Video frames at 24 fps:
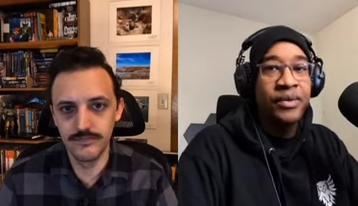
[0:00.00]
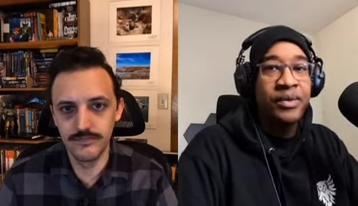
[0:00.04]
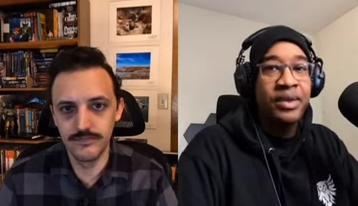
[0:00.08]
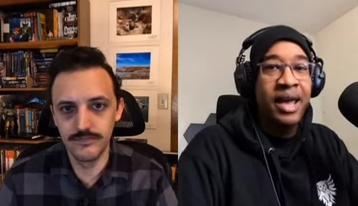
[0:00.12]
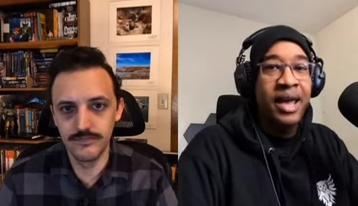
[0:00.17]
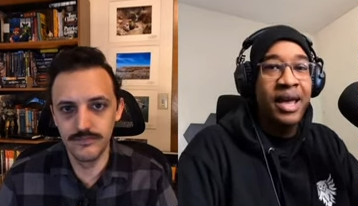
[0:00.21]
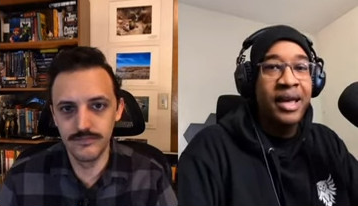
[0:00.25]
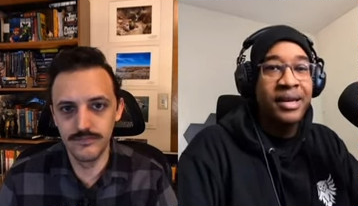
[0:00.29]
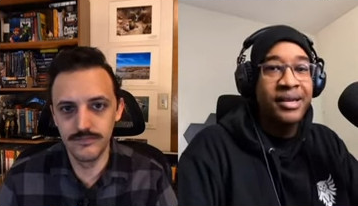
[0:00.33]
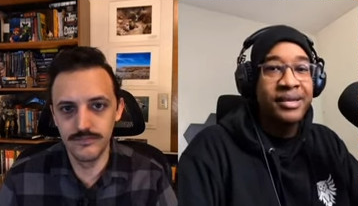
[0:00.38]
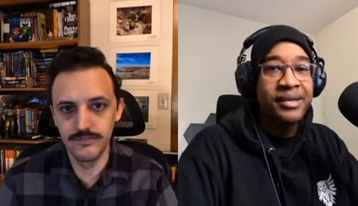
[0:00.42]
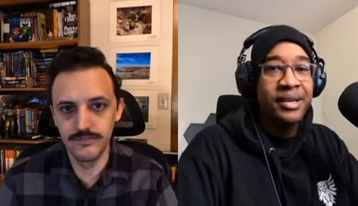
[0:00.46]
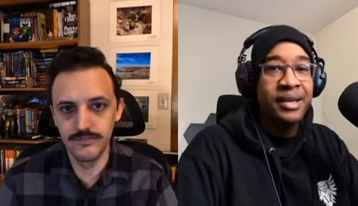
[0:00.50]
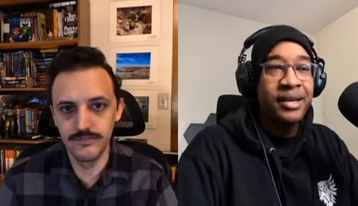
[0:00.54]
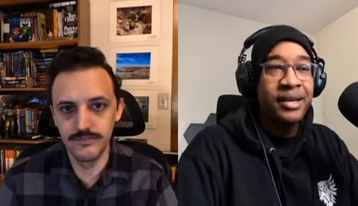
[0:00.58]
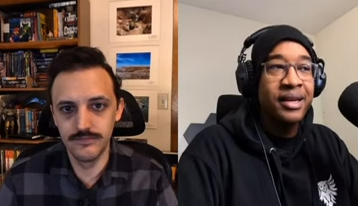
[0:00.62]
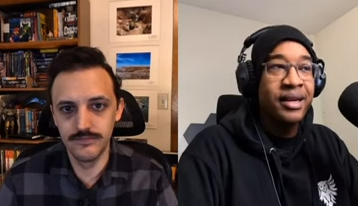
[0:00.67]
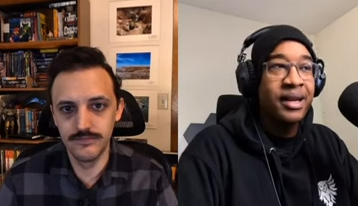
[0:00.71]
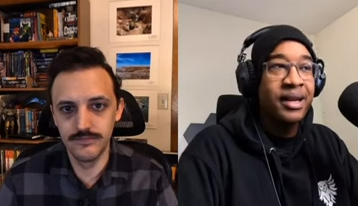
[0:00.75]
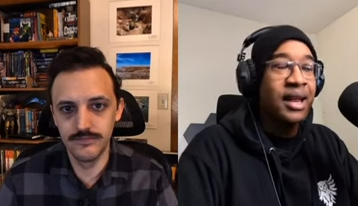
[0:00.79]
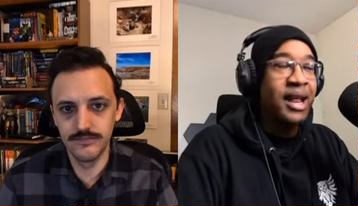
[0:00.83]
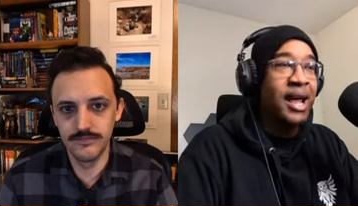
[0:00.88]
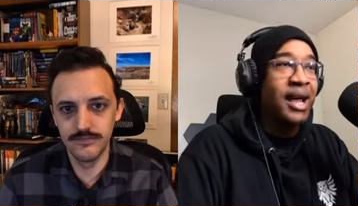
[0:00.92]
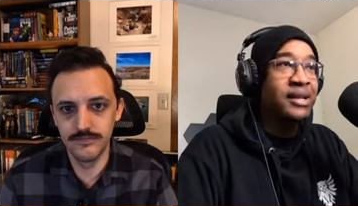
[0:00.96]
Speaker 1: that has
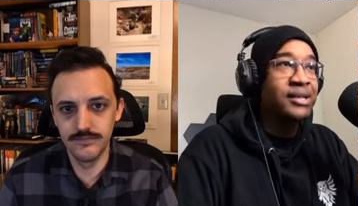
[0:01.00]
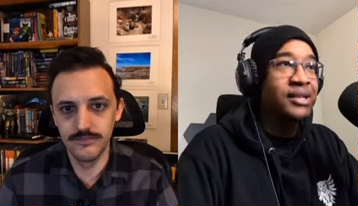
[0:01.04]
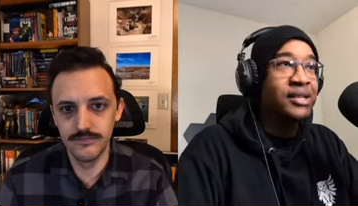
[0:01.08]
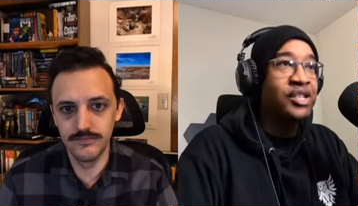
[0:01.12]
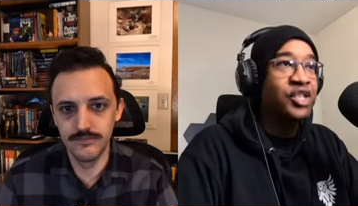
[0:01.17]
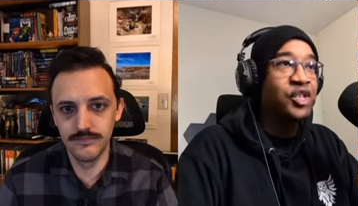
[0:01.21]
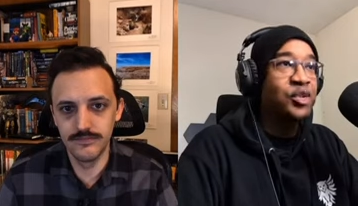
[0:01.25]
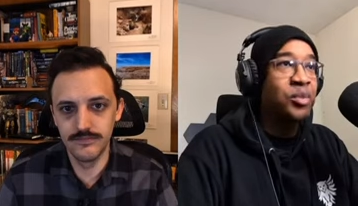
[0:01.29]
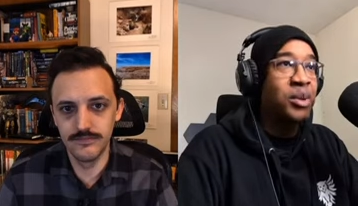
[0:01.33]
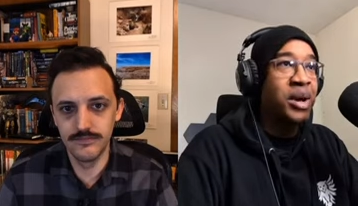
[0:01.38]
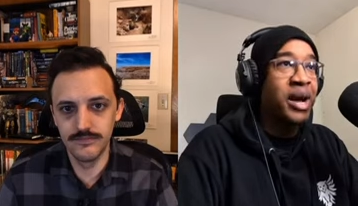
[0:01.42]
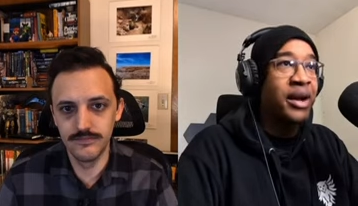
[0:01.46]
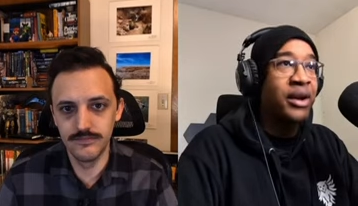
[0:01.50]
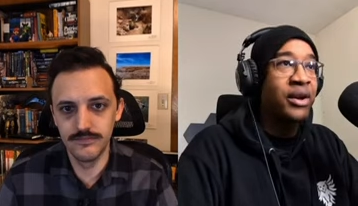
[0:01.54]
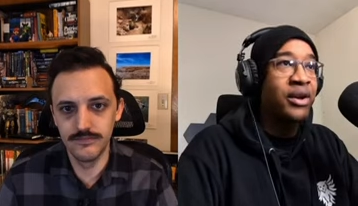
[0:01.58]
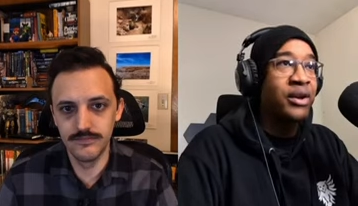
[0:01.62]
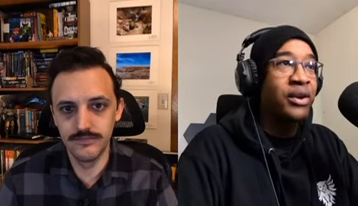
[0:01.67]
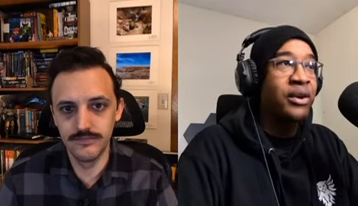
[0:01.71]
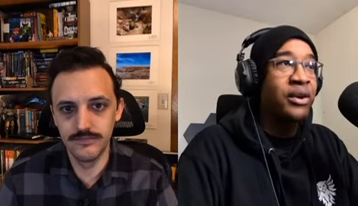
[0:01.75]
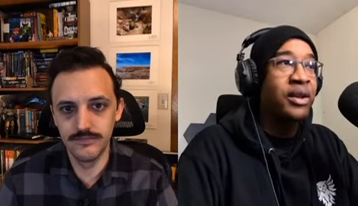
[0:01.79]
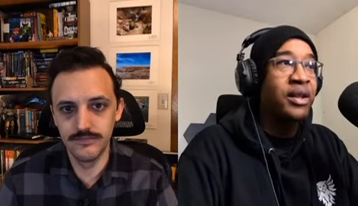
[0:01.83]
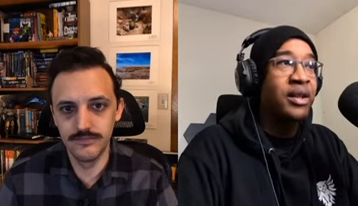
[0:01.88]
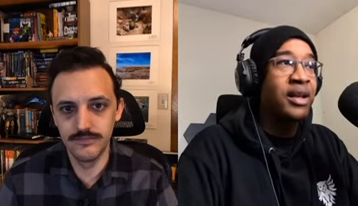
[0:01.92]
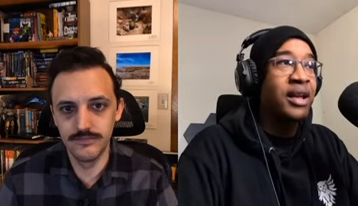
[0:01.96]
it has
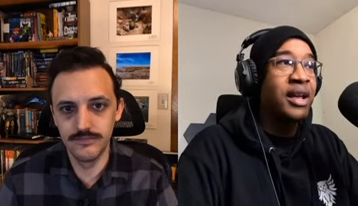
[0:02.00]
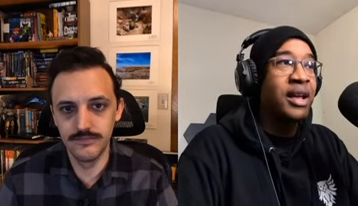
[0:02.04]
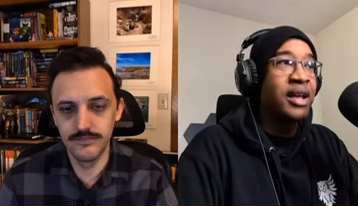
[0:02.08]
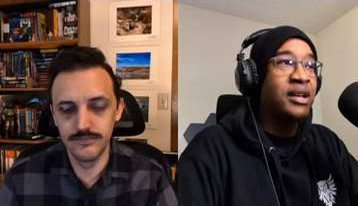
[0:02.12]
inspired